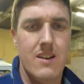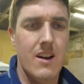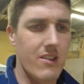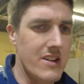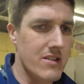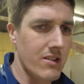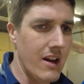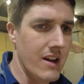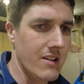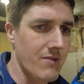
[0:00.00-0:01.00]
Alright,
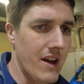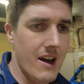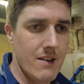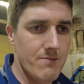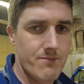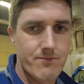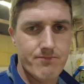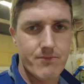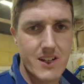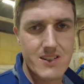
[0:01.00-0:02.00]
okay. Um,
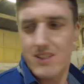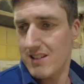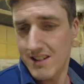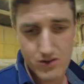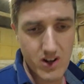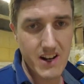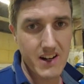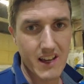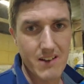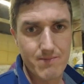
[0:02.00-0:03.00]
let's, let's try
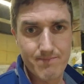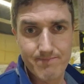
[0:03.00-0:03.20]
that again.